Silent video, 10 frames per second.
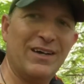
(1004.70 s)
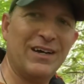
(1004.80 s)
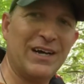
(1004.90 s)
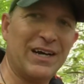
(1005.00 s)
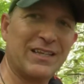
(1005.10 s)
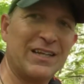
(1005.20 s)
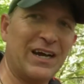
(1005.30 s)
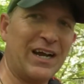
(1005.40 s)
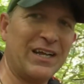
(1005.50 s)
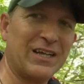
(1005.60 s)
uh,
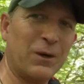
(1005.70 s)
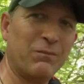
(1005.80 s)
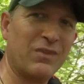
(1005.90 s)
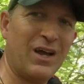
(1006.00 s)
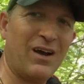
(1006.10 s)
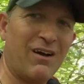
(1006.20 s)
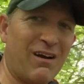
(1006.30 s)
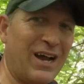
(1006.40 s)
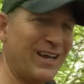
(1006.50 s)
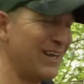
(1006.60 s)
tonight. So all
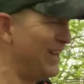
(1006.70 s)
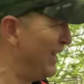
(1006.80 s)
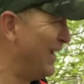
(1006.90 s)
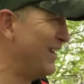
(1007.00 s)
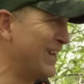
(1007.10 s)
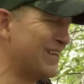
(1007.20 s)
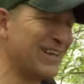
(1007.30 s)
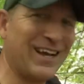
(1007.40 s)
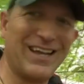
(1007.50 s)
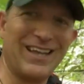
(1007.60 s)
right, that's it,
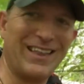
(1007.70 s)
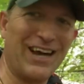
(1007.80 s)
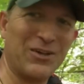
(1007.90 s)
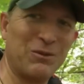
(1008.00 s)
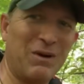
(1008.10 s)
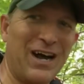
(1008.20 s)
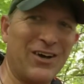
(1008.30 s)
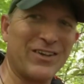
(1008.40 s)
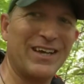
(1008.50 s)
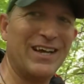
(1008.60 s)
guys. A thousand miles.
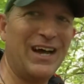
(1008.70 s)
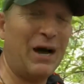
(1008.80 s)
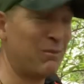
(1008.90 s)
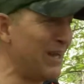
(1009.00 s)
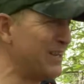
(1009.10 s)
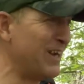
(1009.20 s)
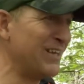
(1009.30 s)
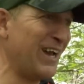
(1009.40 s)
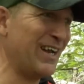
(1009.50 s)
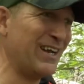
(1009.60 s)
I'm not done
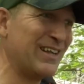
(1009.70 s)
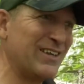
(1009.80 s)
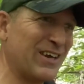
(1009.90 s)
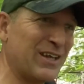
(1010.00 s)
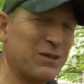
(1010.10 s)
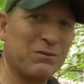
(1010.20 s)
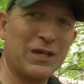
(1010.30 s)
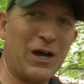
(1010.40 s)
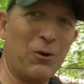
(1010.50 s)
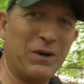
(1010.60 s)
yet. Still got some to
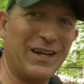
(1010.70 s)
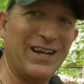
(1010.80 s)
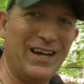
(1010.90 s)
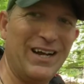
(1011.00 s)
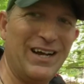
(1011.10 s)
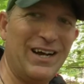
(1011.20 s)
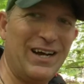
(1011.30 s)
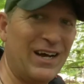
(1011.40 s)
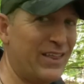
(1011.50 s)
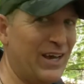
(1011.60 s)
go, but
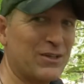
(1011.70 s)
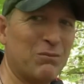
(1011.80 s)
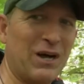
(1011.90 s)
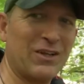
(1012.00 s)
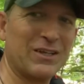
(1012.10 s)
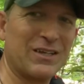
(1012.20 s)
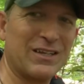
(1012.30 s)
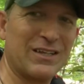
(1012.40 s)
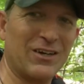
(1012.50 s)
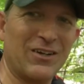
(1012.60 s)
a thousand miles is
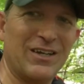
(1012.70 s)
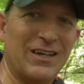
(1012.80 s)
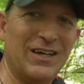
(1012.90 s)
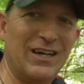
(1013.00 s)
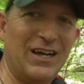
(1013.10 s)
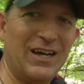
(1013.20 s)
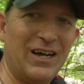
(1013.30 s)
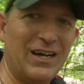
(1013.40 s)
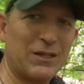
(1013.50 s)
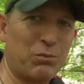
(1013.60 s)
still
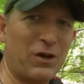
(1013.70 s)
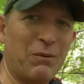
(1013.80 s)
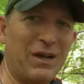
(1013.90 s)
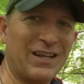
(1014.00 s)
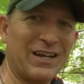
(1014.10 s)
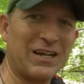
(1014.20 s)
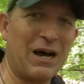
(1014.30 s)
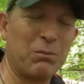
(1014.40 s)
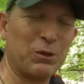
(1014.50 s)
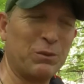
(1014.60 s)
that's a pretty amazing
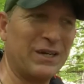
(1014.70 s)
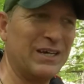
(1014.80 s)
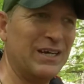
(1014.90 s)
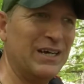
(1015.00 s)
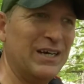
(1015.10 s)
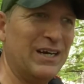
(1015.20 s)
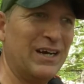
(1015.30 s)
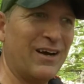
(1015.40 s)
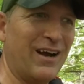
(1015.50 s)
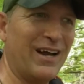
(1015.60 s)
accomplishment.
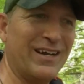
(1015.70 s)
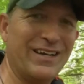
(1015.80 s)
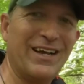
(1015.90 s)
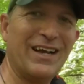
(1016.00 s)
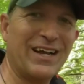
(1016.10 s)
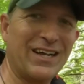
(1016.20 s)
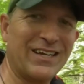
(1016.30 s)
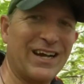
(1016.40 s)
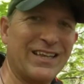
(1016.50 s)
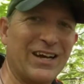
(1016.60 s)
All right, catch you guys down